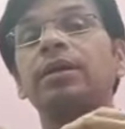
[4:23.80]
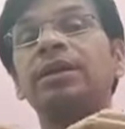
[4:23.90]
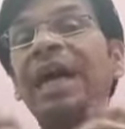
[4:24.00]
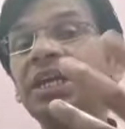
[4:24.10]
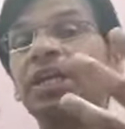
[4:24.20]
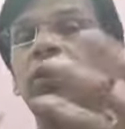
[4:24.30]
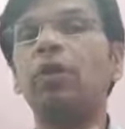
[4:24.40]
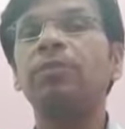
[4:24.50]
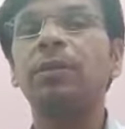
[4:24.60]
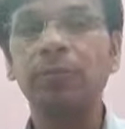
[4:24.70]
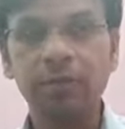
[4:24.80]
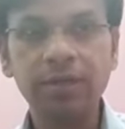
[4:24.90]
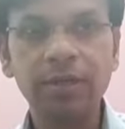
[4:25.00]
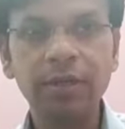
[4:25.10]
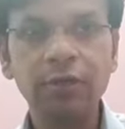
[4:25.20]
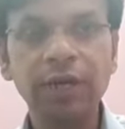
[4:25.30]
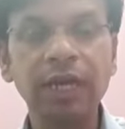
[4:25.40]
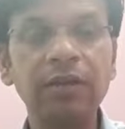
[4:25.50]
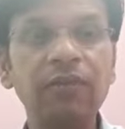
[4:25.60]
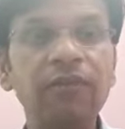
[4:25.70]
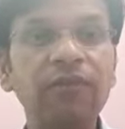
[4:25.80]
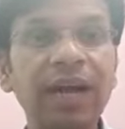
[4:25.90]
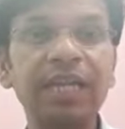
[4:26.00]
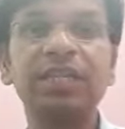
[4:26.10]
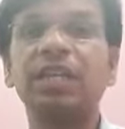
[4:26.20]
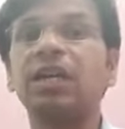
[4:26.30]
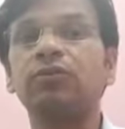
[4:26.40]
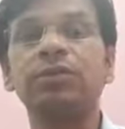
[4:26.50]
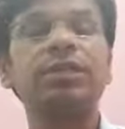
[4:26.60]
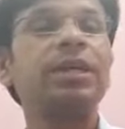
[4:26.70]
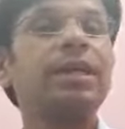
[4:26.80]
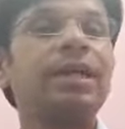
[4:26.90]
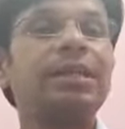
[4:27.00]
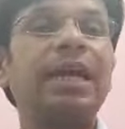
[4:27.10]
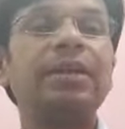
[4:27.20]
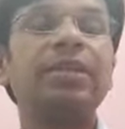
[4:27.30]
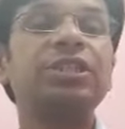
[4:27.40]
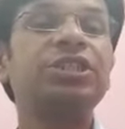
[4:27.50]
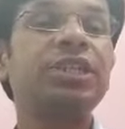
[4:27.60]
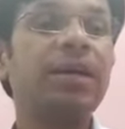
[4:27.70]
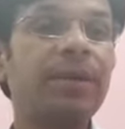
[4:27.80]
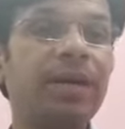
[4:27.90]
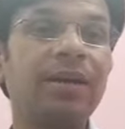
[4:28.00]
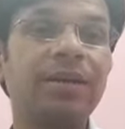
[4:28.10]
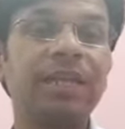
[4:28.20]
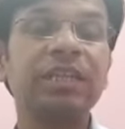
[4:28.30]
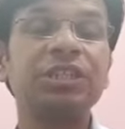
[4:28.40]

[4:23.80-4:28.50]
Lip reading: title of the book, you can find out that this drama